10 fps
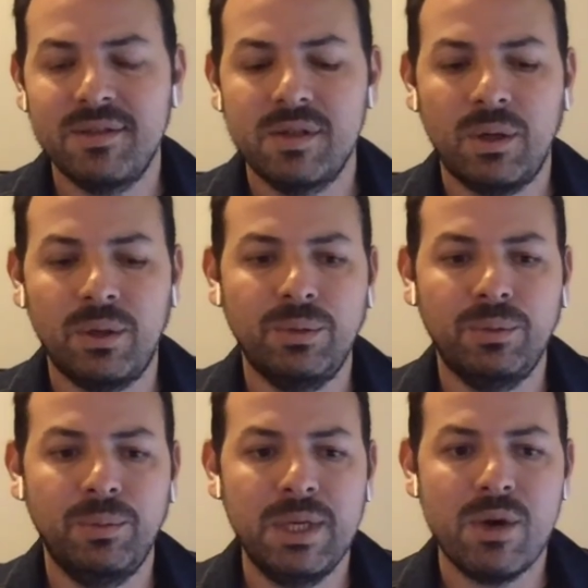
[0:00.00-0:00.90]
So
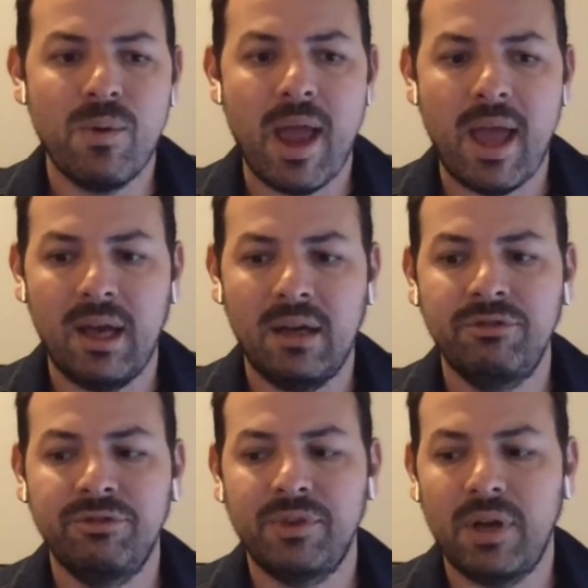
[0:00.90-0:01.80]
we don't
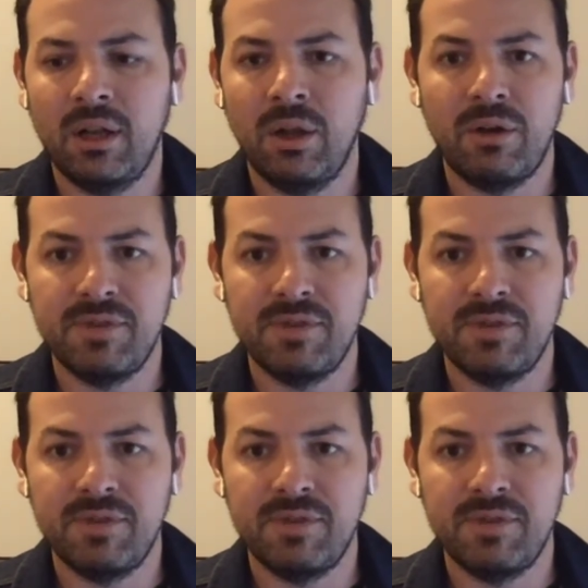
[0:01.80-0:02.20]
have a lot